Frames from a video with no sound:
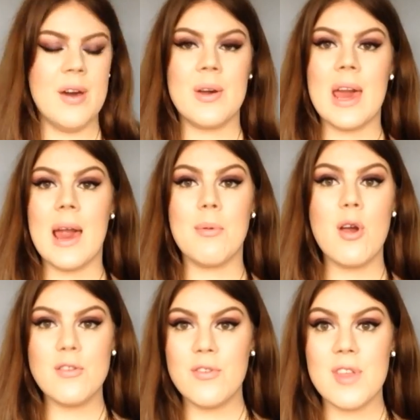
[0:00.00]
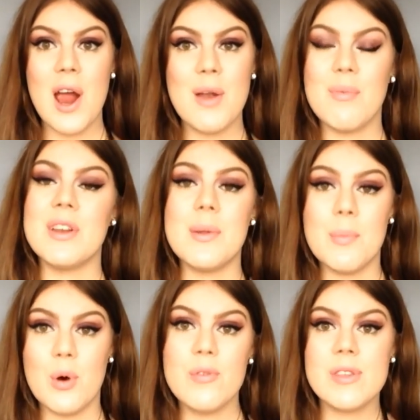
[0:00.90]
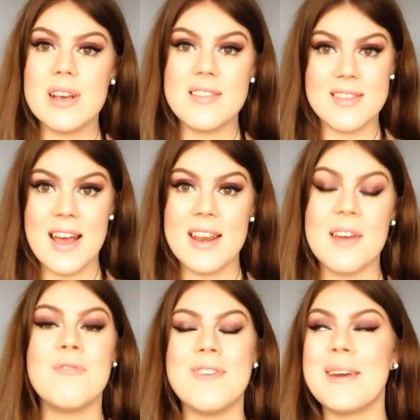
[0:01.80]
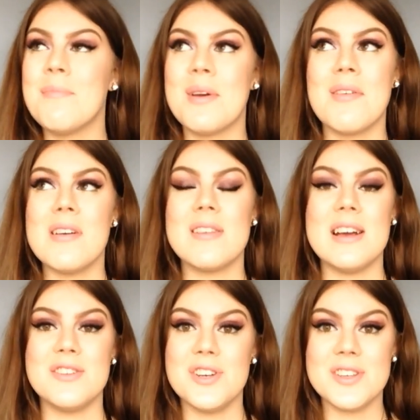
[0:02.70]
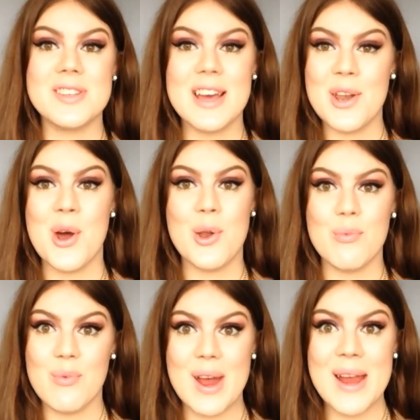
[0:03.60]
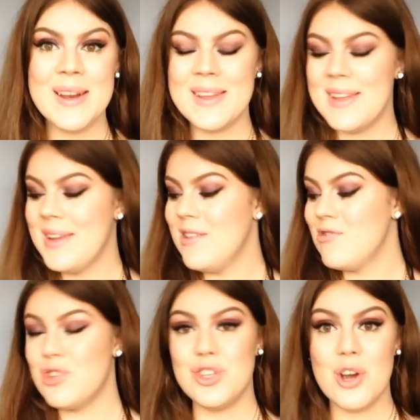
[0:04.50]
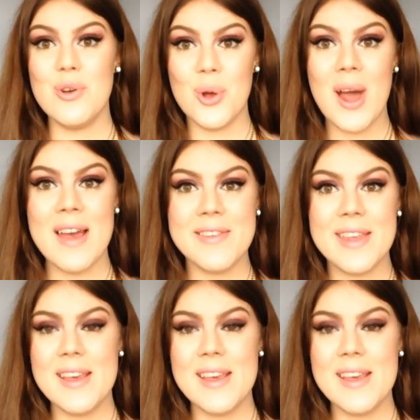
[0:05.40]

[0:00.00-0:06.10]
Okay, I'm going to start with the most exciting thing because I just cannot wait to show you guys